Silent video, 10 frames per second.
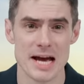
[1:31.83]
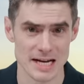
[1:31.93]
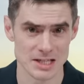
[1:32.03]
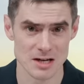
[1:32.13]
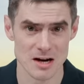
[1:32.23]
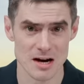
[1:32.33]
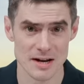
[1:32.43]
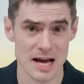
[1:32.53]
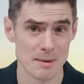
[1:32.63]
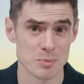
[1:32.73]
X
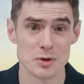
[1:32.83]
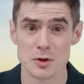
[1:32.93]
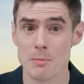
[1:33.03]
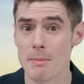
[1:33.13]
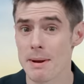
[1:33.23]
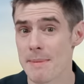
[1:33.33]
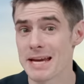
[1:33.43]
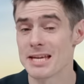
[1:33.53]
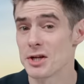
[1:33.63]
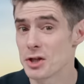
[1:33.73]
card and presumably
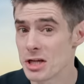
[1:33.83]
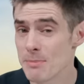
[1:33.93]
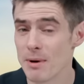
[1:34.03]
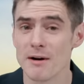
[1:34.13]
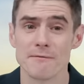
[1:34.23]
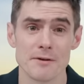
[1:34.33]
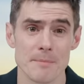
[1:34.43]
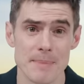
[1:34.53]
make it cheaper for the